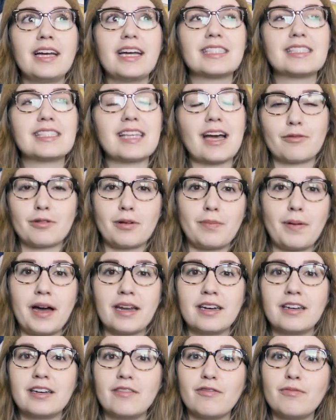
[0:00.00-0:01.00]
It's that
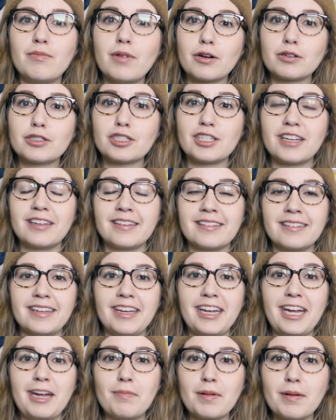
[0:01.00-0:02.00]
repetitive motion,
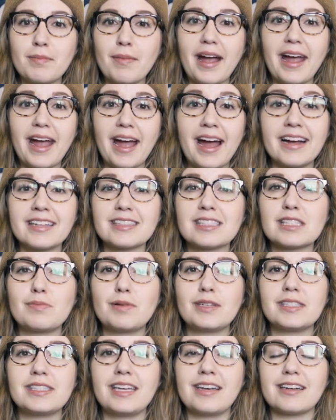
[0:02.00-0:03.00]
keeping my hands
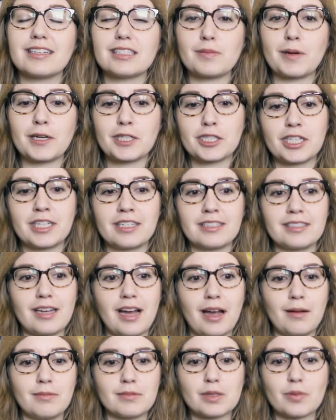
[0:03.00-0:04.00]
busy, especially in
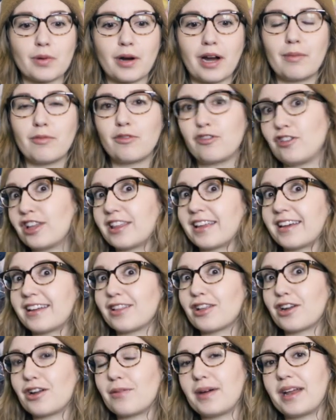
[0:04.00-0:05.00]
times where I'm feeling
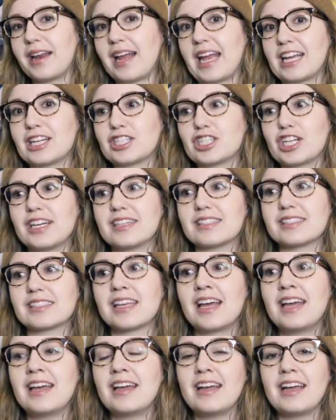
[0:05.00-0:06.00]
a little bit anxious.